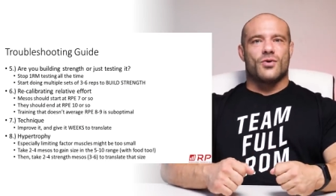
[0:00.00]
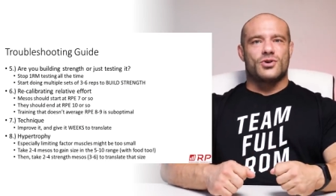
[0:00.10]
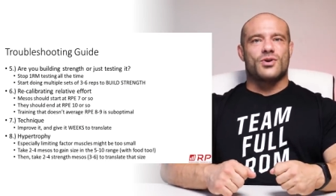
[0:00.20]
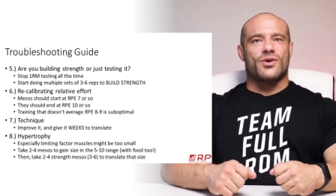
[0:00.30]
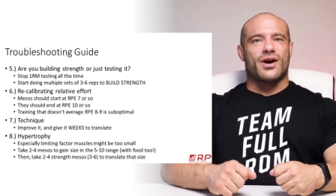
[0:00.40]
why
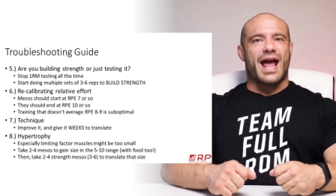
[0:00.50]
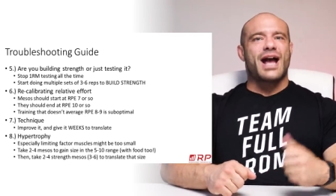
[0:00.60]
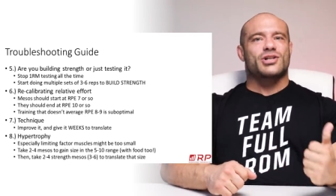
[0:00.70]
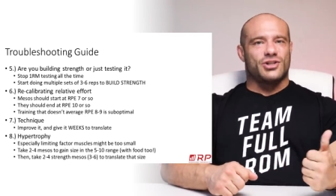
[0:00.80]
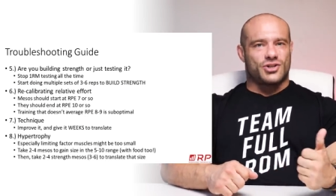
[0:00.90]
don't you
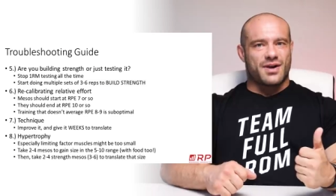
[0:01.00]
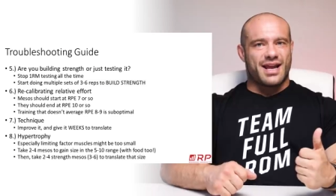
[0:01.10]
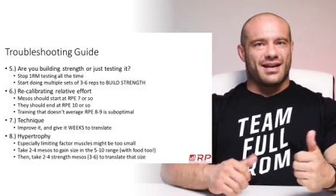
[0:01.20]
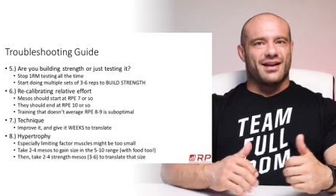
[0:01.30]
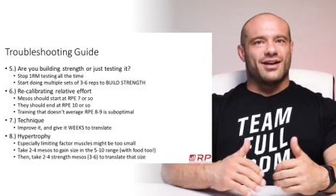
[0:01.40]
actually
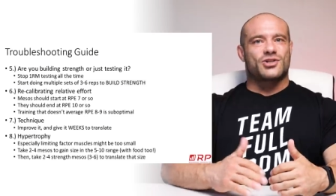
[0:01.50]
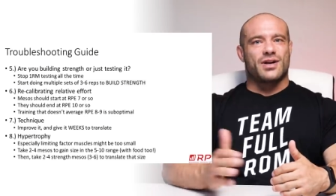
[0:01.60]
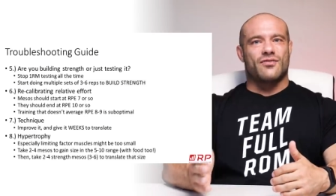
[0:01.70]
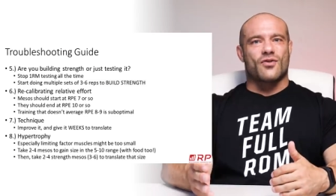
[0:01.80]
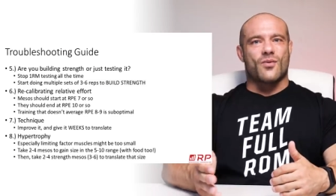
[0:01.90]
train,
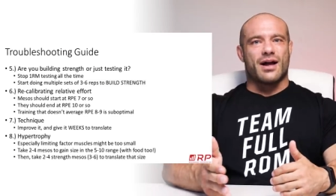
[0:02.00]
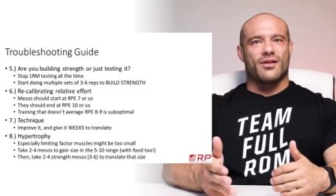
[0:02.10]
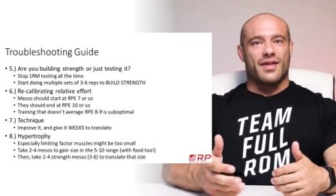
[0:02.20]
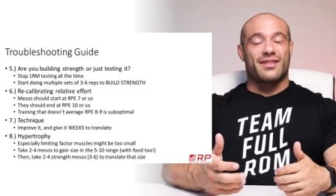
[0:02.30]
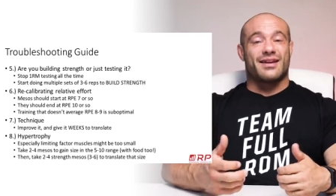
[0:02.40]
train for a while,
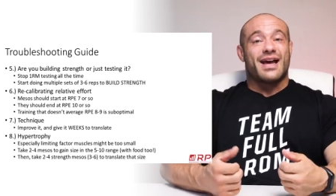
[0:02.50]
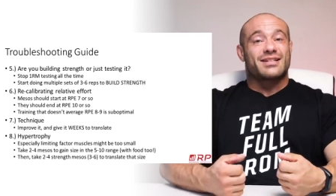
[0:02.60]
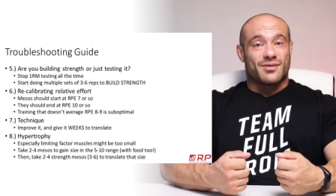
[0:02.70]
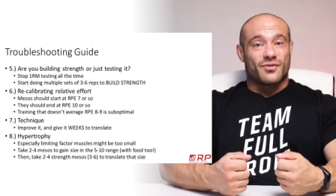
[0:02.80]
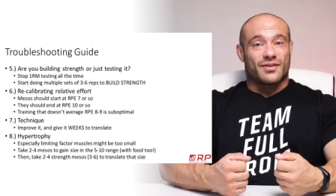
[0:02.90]
then the
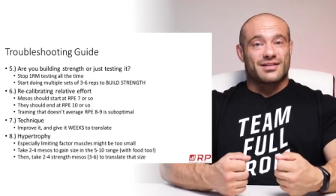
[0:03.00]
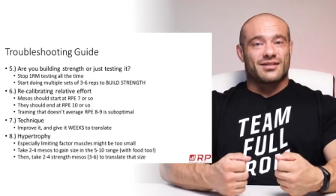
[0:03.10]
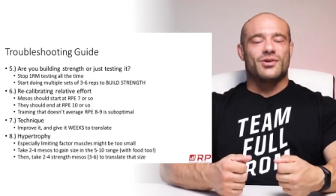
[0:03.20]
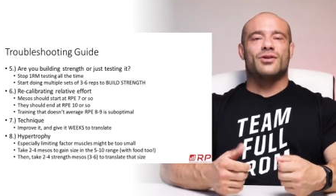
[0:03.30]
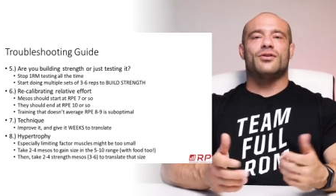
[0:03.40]
next time you flex in
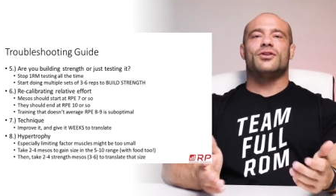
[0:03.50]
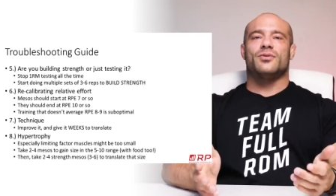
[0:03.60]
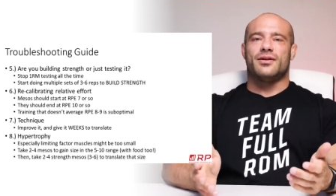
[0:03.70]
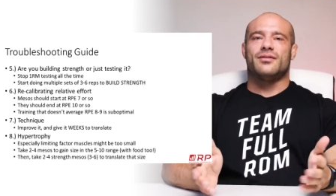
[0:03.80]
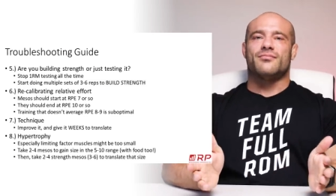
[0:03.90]
the mirror, you'll
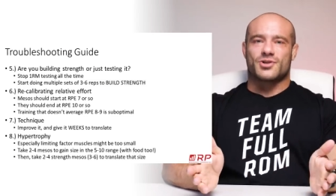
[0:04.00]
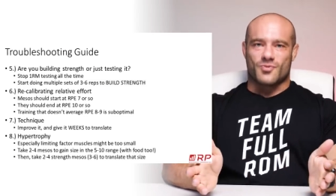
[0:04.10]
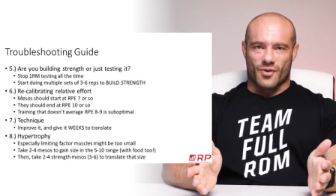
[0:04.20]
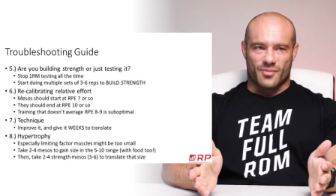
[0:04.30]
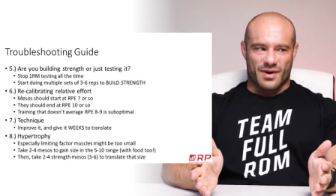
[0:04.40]
be much
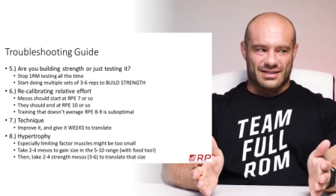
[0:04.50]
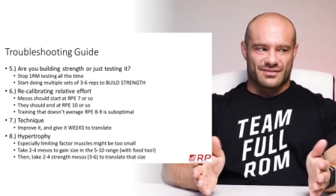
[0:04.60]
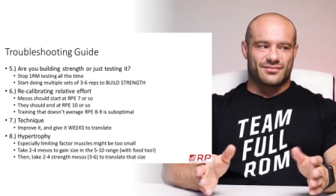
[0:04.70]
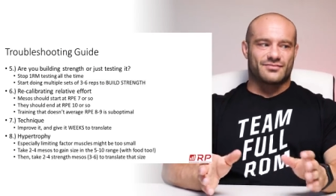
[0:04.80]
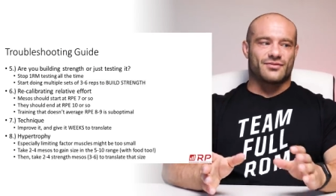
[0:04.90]
more impressive,
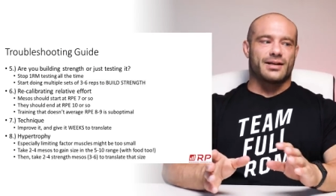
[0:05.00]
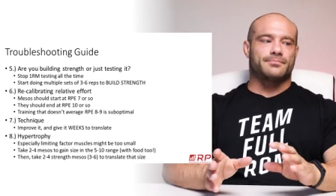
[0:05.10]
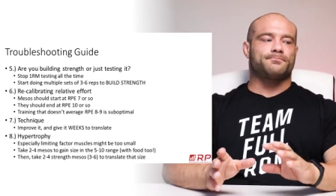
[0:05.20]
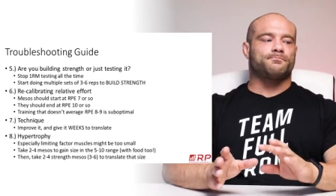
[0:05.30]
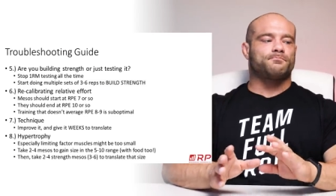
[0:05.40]
right?
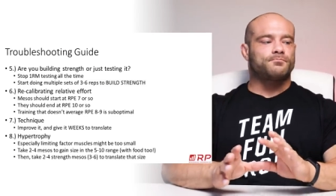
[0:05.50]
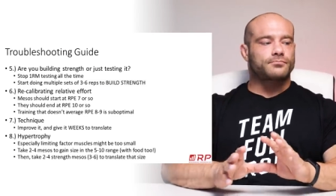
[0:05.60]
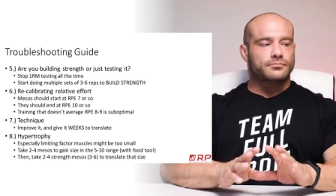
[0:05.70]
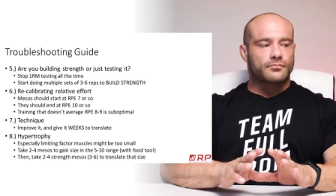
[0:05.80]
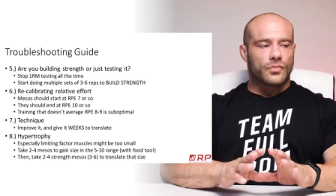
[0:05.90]

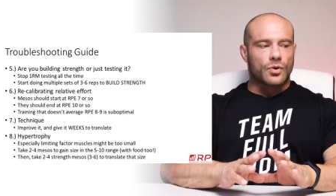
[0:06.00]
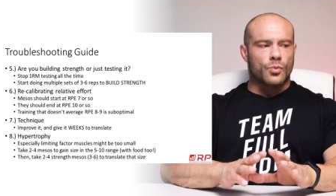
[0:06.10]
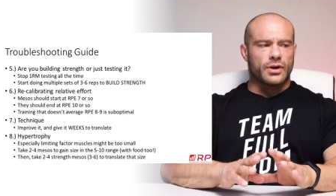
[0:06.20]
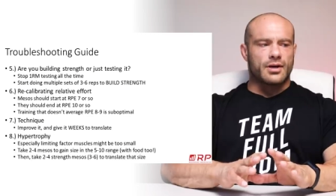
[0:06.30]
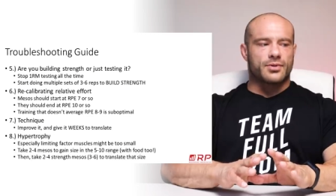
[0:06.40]

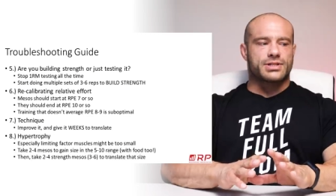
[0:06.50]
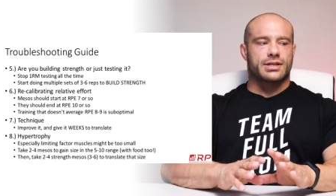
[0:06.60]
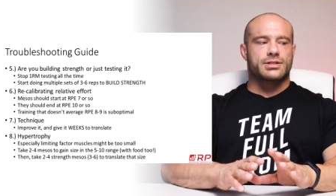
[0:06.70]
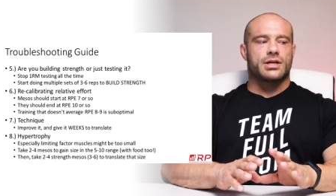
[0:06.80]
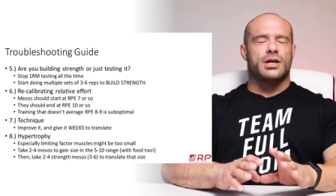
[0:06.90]
Point number
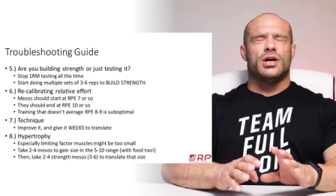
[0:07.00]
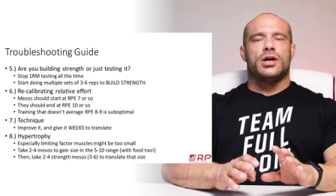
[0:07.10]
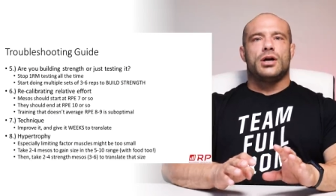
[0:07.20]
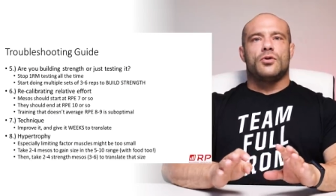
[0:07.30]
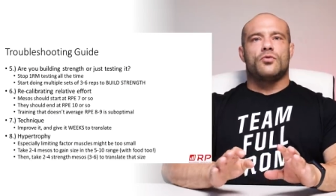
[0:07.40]
six,
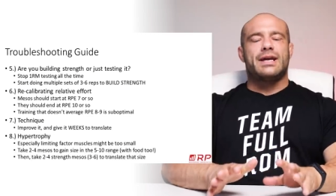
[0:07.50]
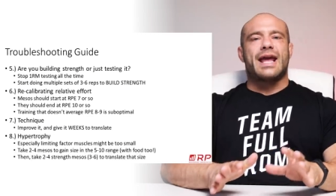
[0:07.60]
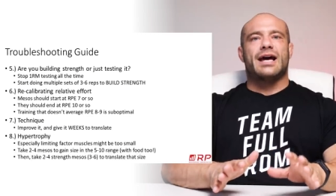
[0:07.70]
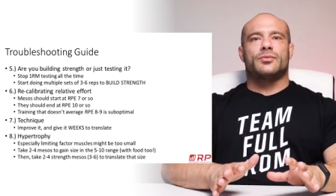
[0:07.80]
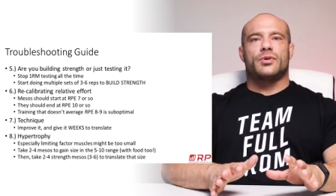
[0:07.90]

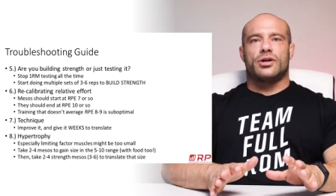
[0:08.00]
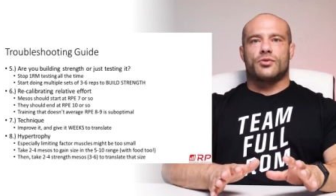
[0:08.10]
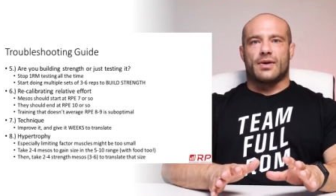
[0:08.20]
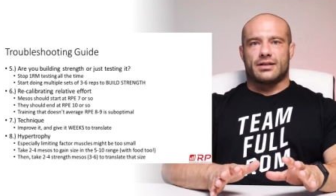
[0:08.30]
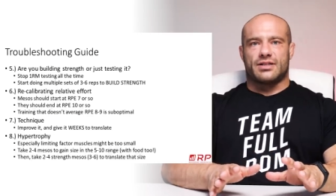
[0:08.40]
recalibrate your
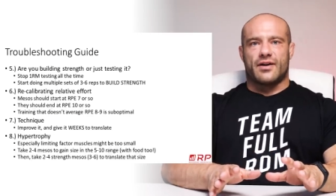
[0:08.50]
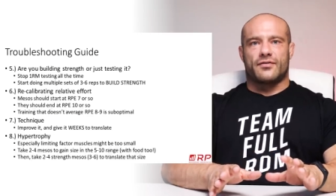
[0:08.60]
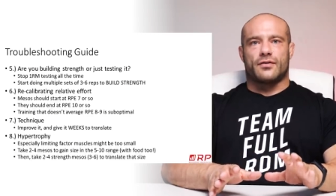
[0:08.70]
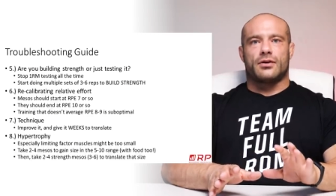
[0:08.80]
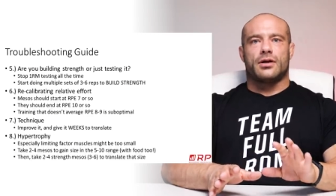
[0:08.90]
relative
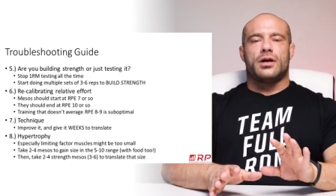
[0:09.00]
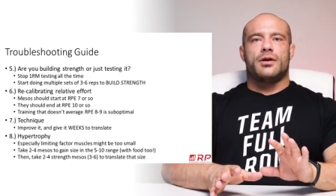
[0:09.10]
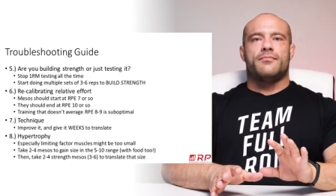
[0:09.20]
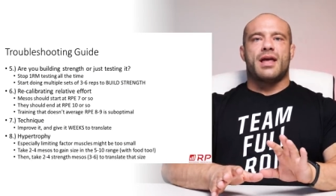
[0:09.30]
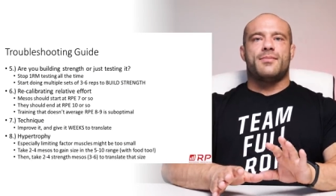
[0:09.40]
effort.
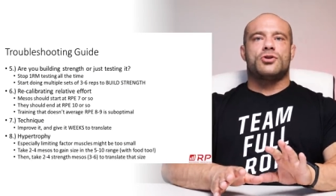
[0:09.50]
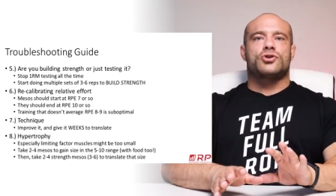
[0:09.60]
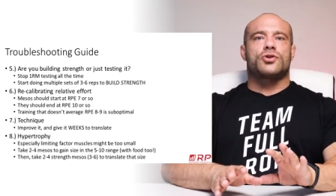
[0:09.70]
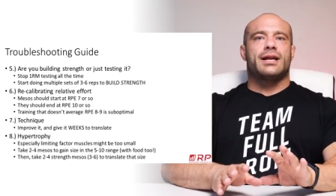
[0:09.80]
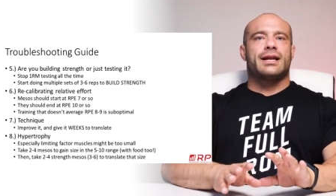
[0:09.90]
Maybe you're
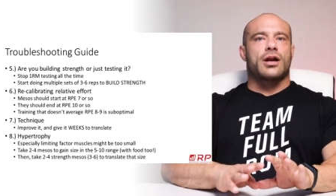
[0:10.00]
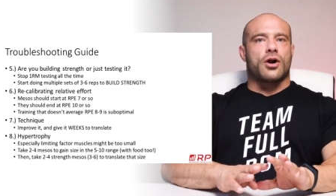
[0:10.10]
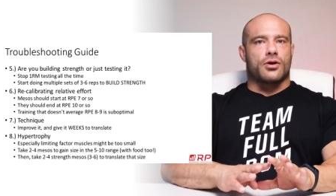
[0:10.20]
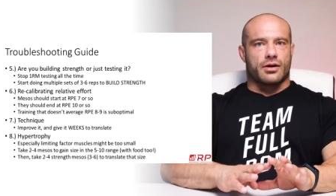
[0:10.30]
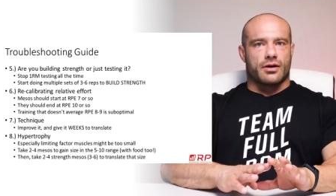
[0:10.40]
training not
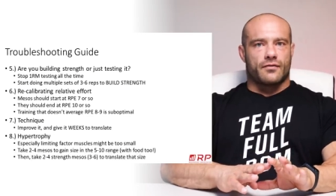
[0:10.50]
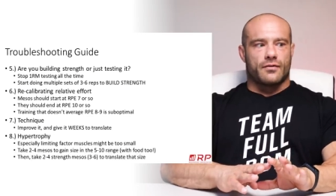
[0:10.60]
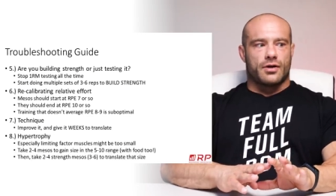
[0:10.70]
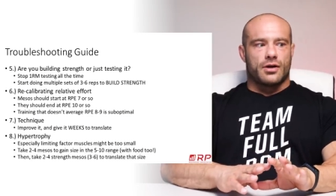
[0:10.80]
hard enough